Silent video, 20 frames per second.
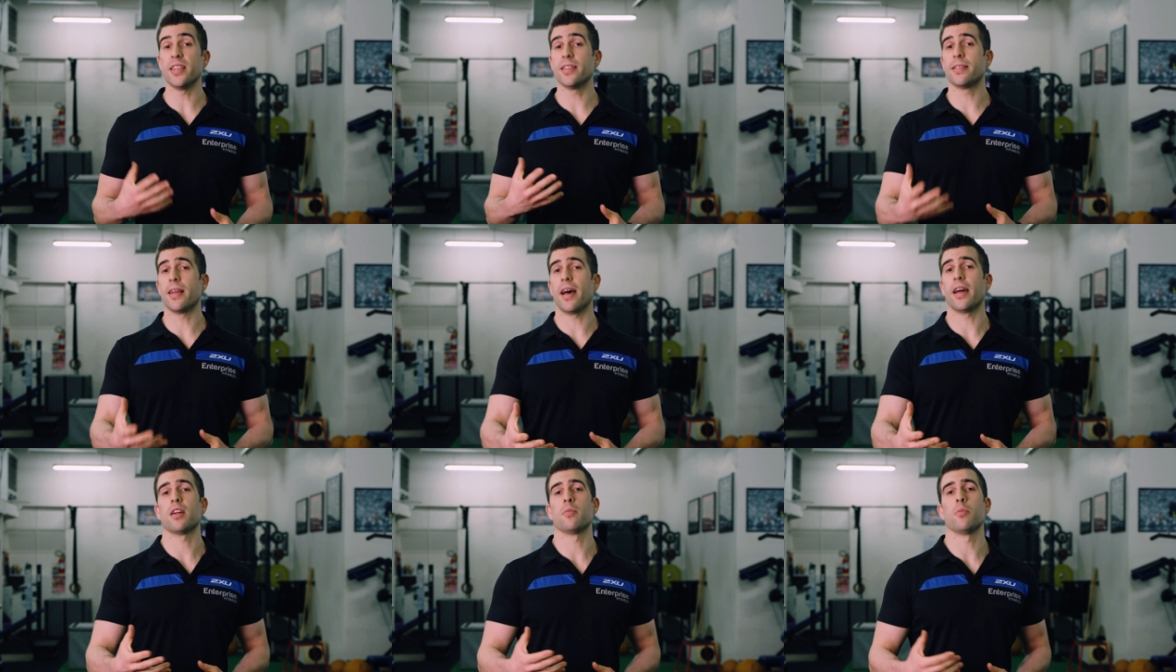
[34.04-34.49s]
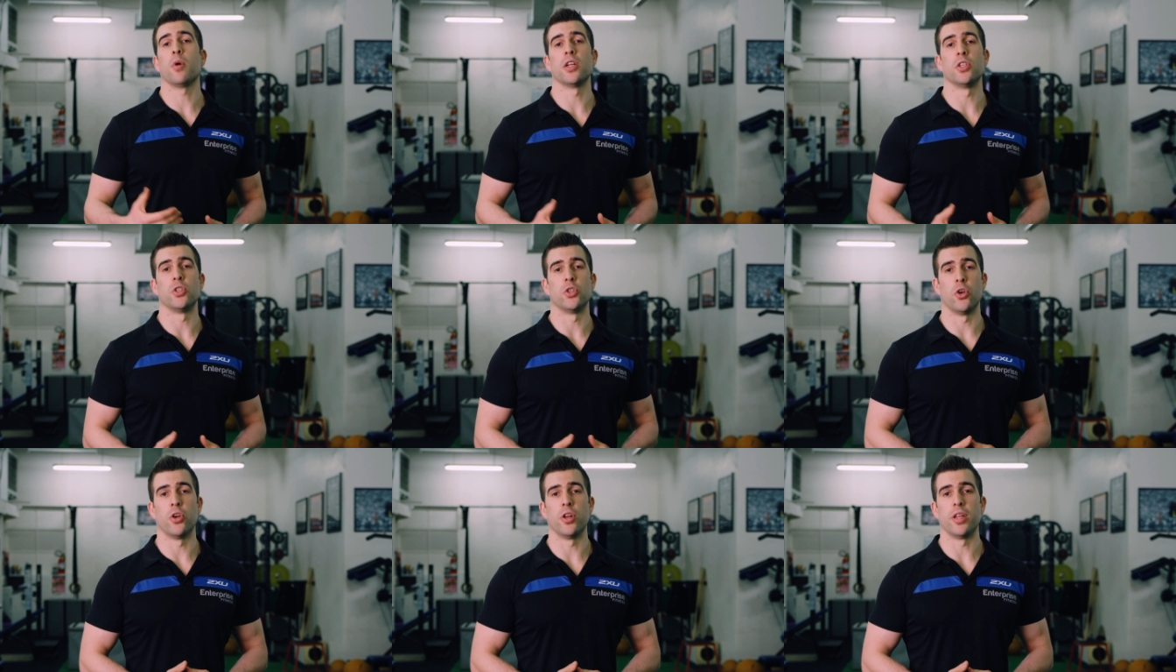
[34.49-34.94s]
started my
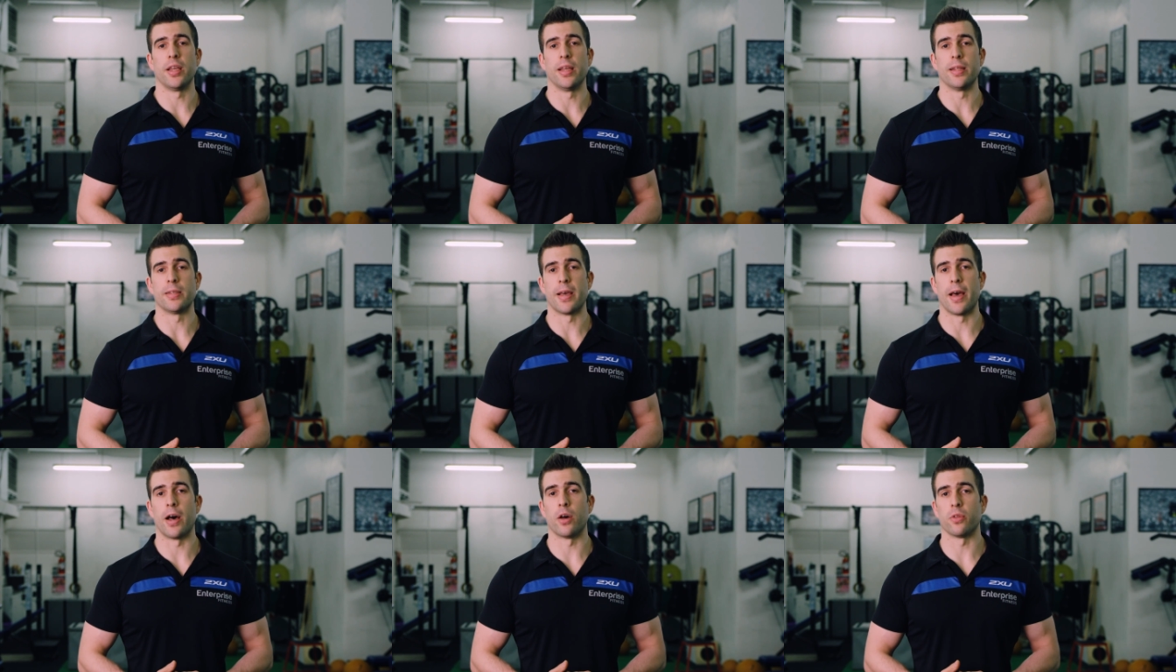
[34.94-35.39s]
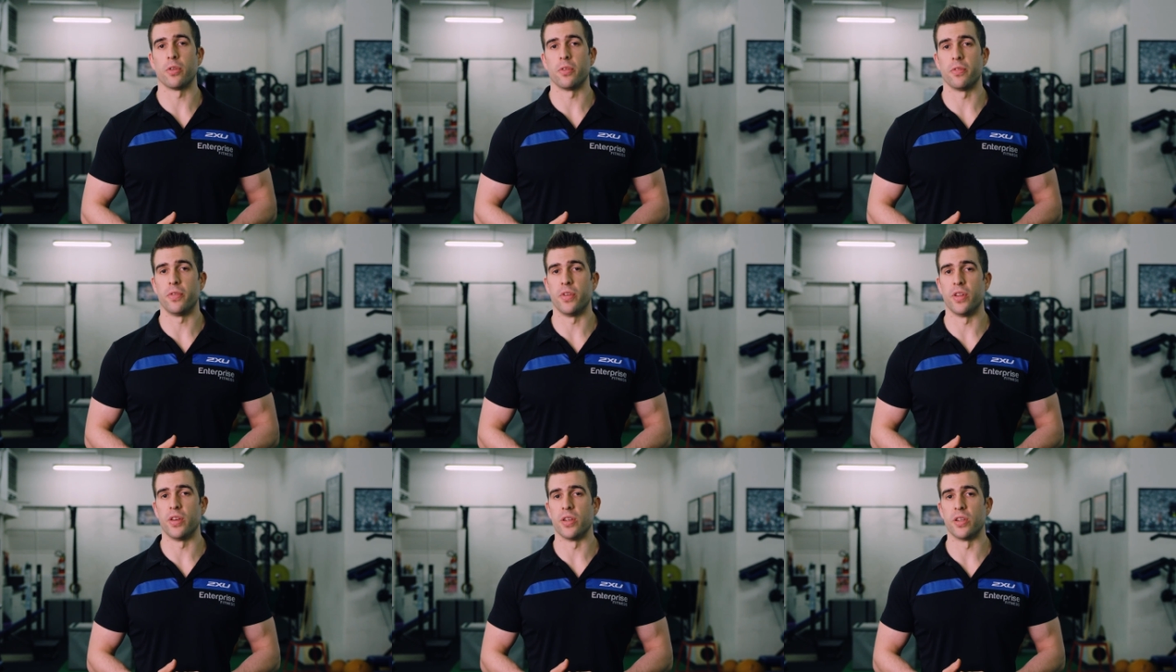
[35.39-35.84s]
journey into health and
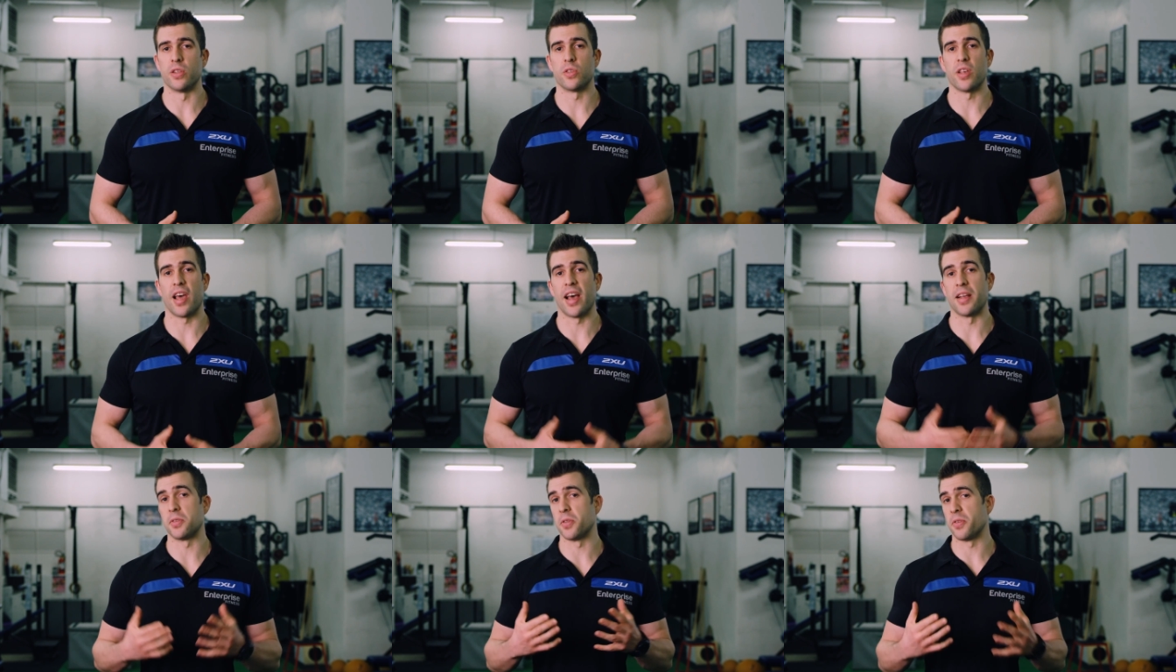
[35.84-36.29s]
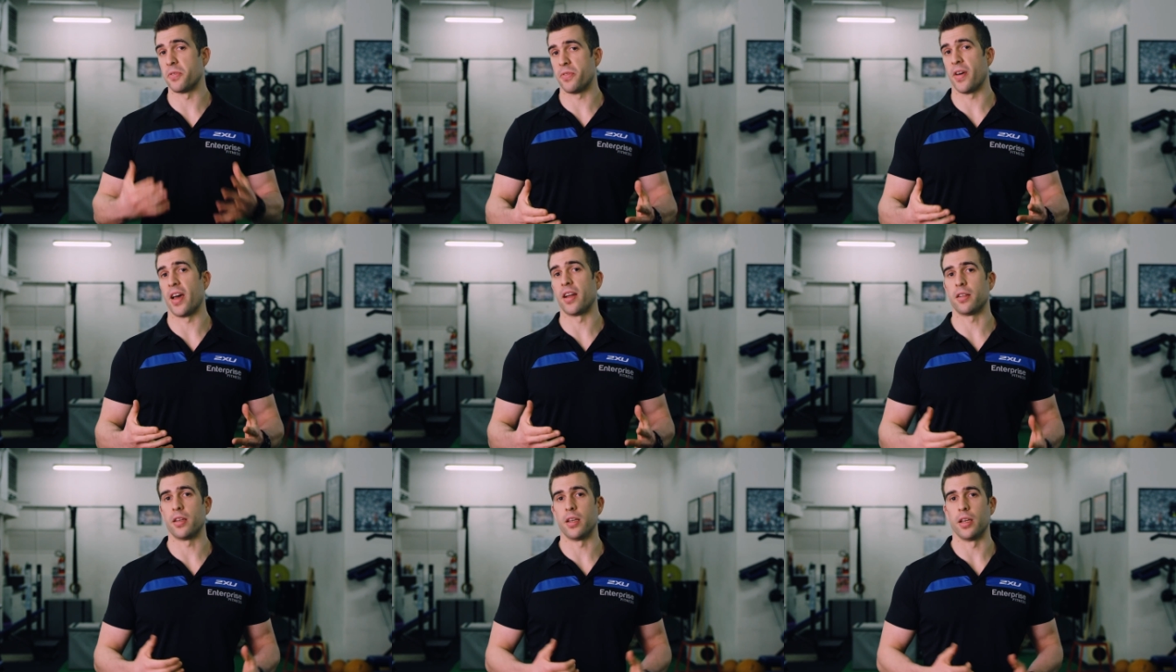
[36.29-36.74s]
fitness as the
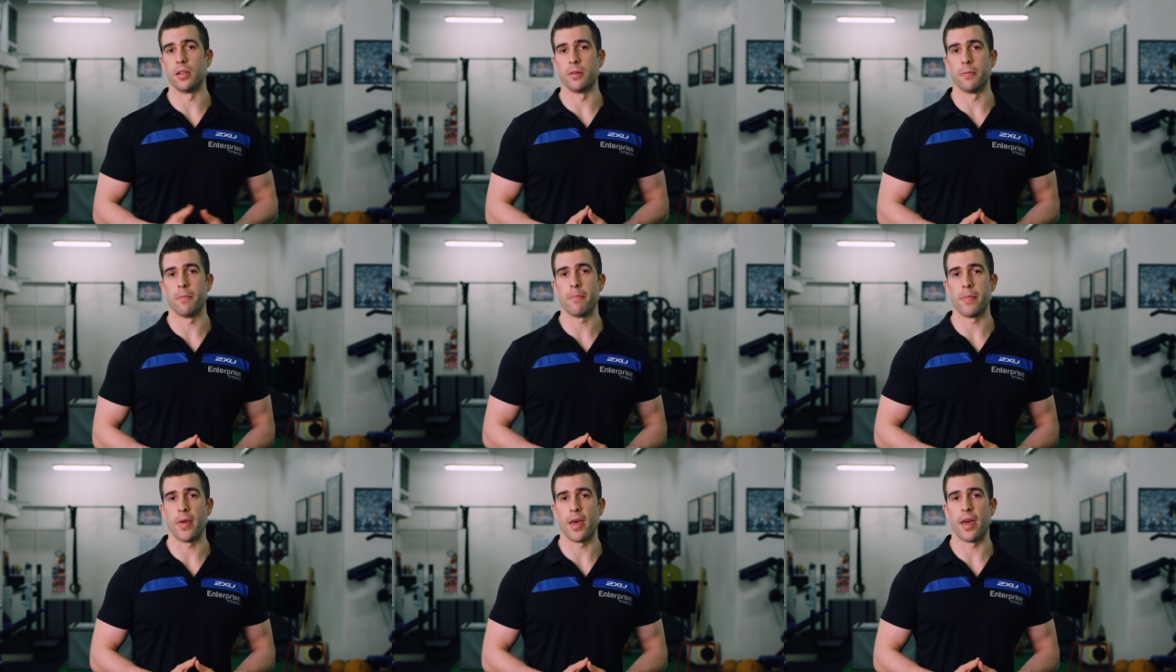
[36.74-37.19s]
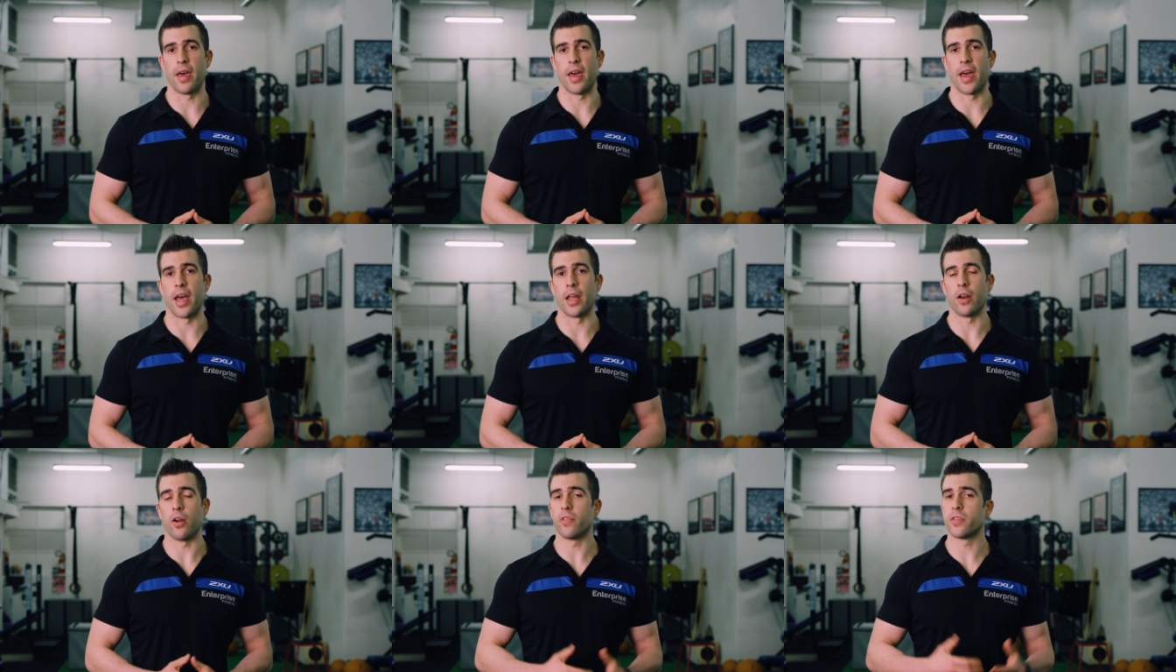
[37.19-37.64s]
fat kid.
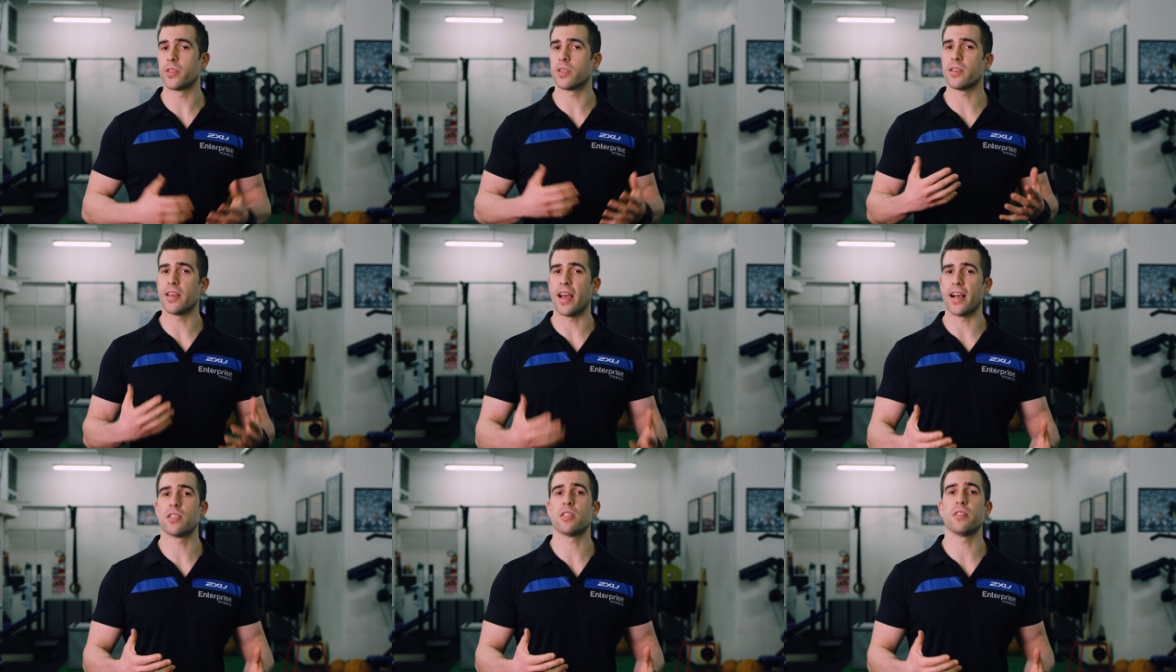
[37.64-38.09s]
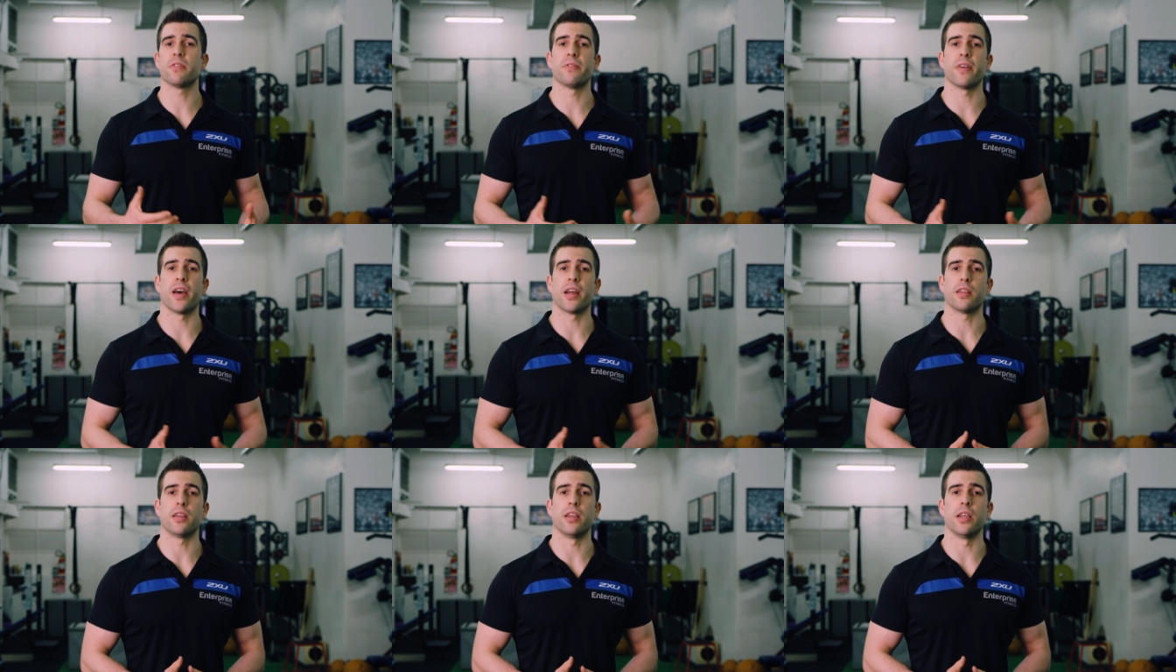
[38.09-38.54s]
And obviously as the
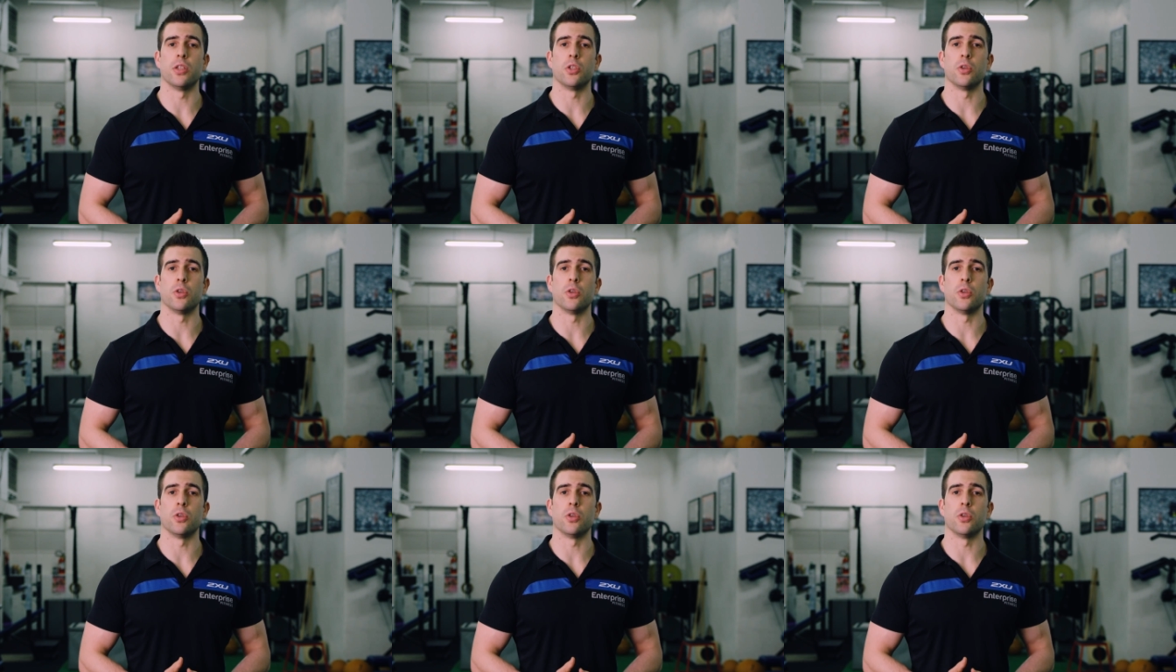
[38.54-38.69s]
fat kid,